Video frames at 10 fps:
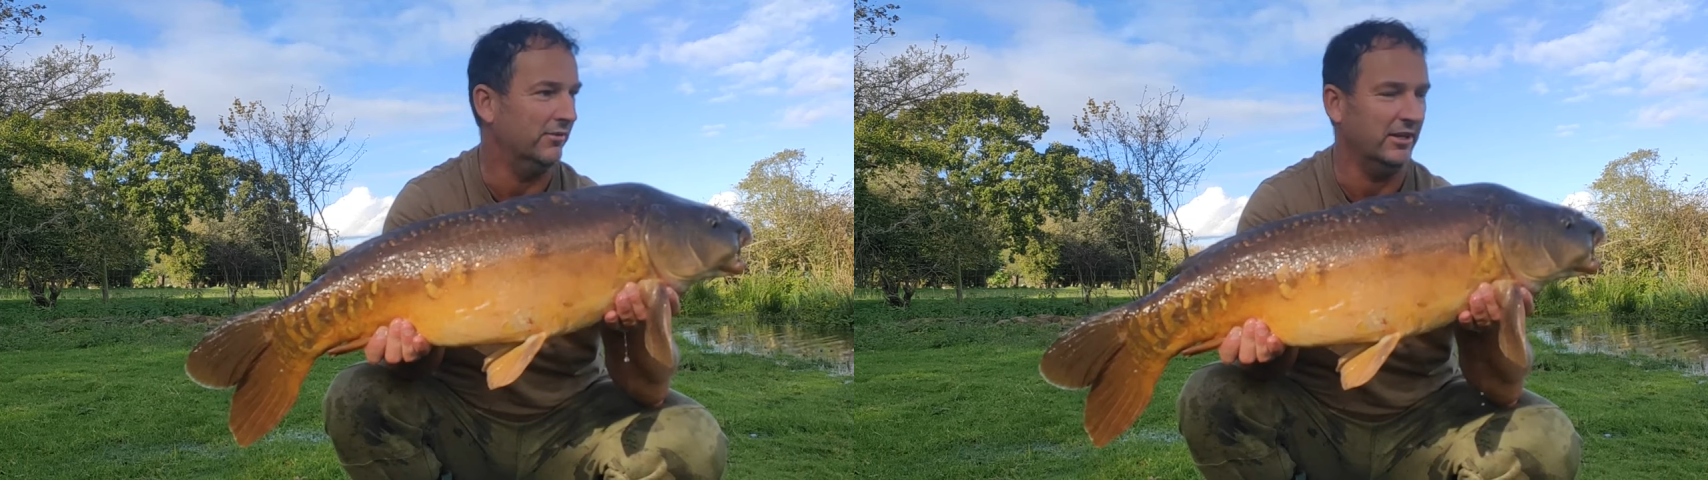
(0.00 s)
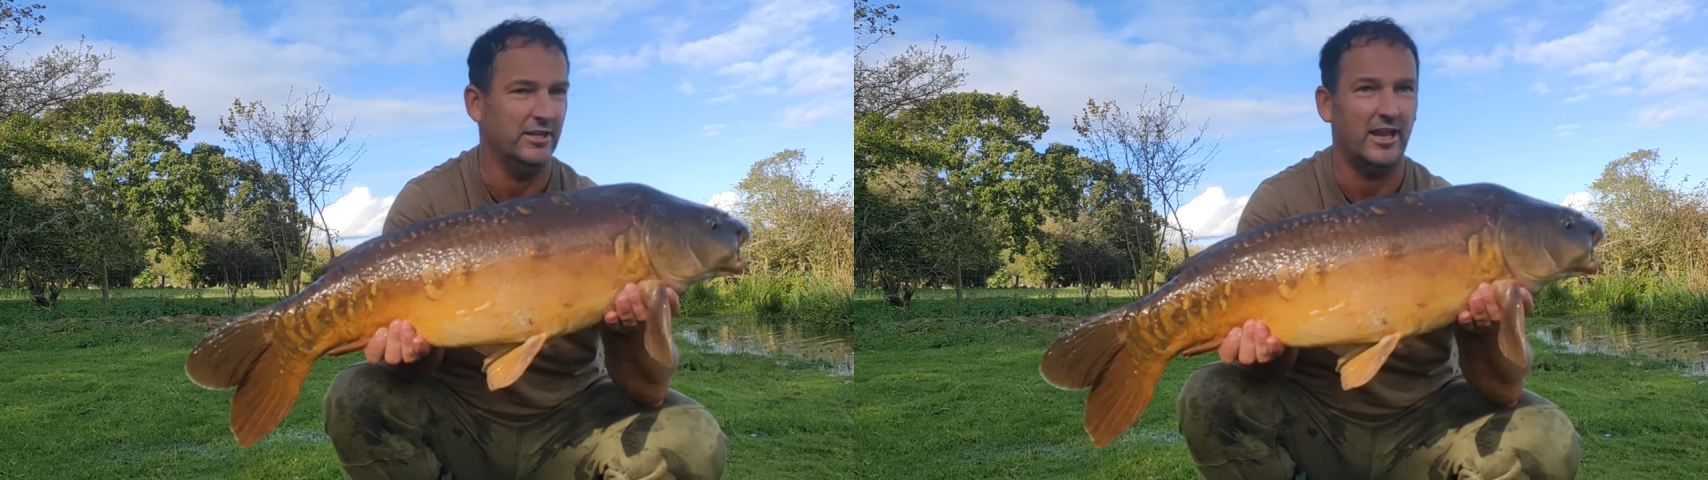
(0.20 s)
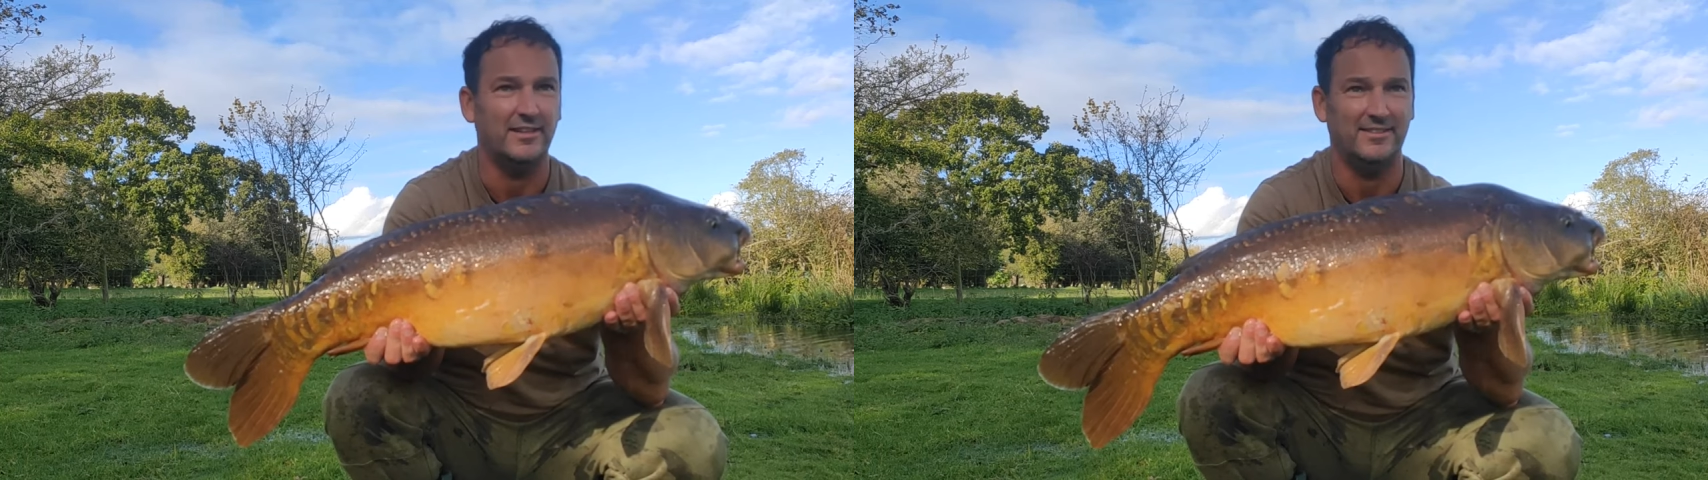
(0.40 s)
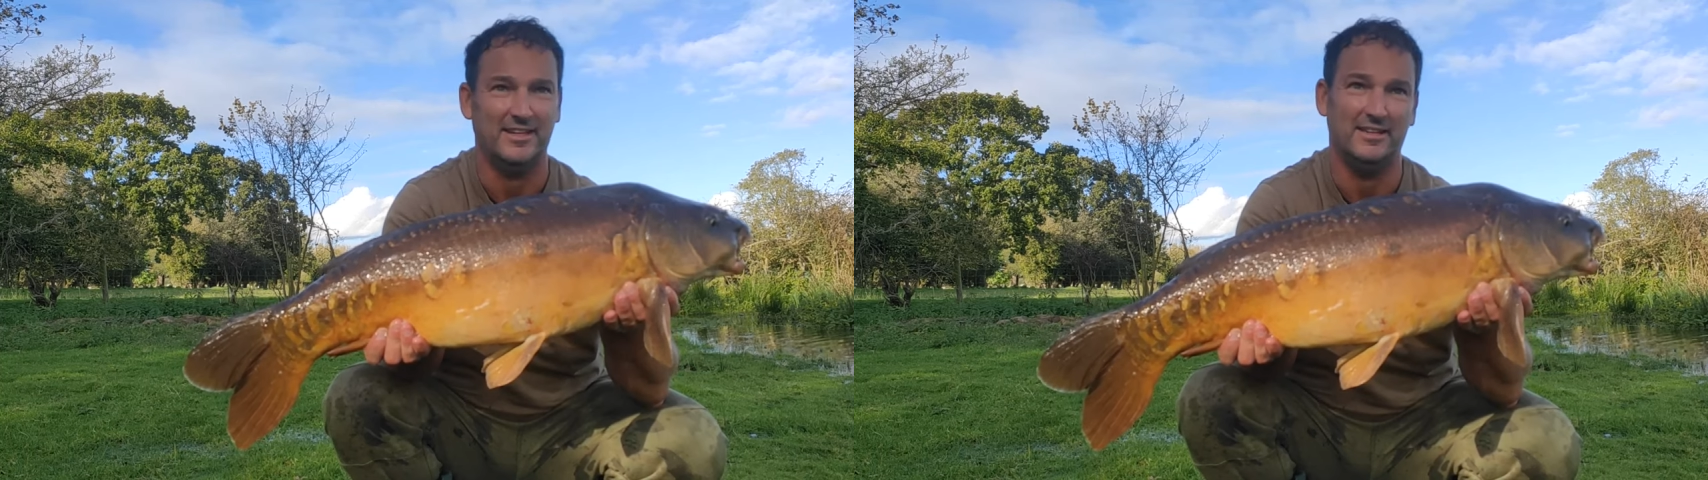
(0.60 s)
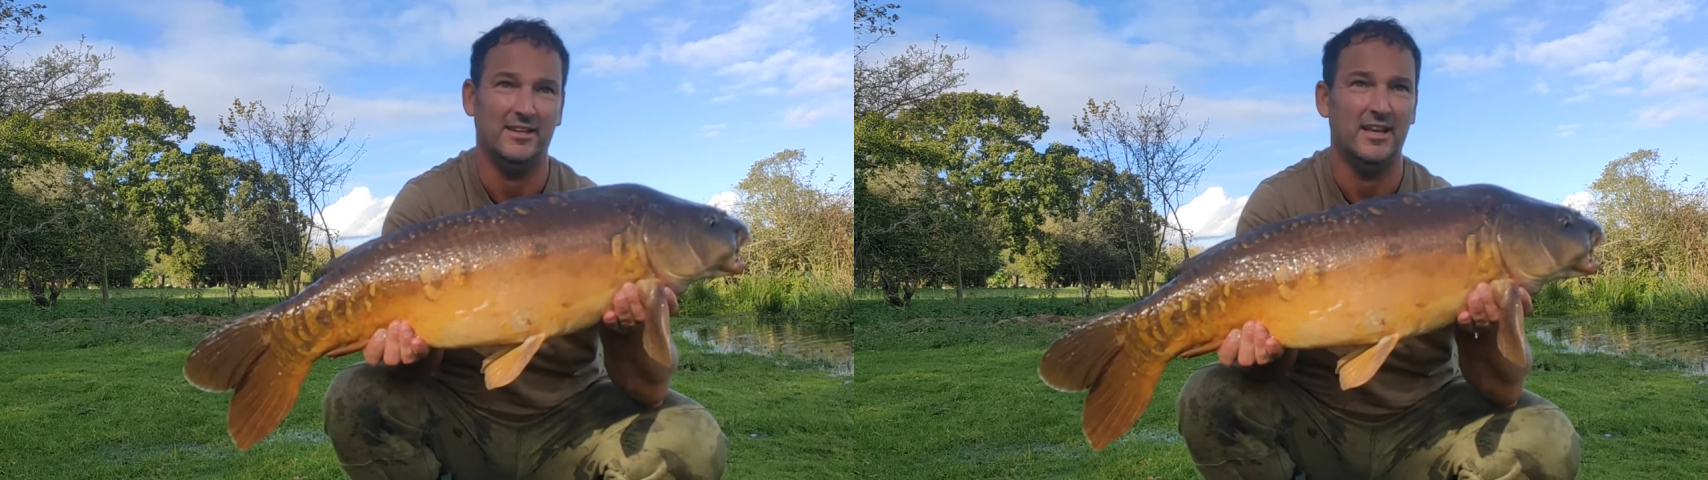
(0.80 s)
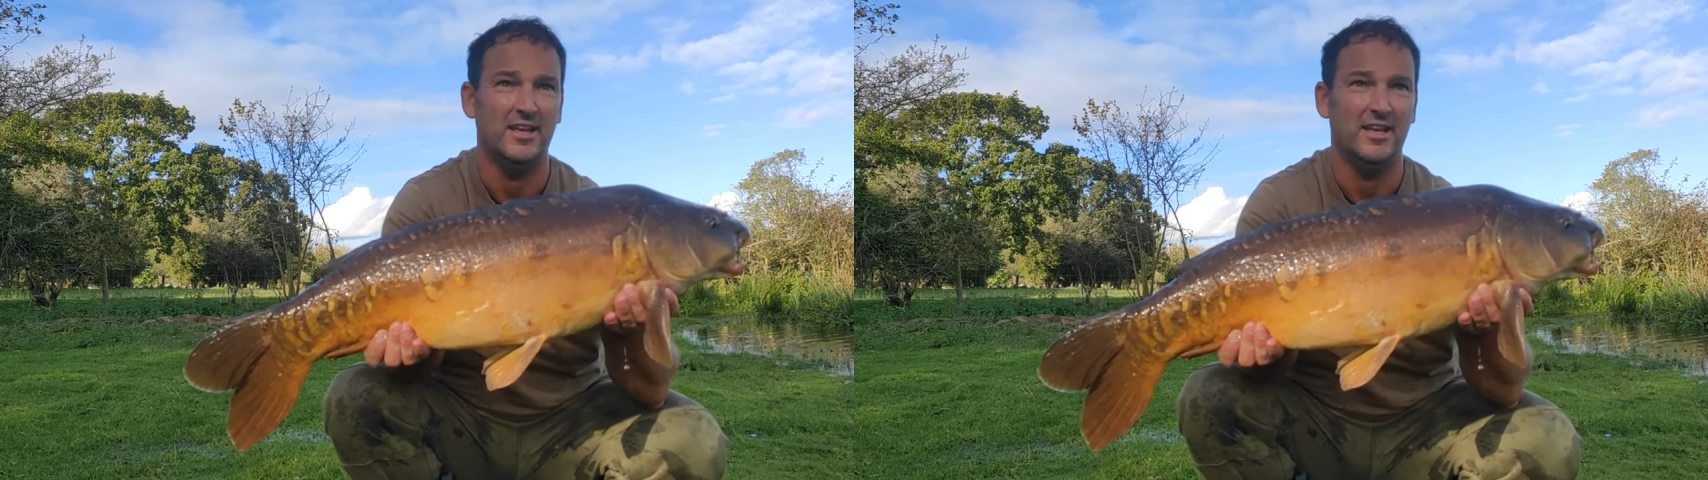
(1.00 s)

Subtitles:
19.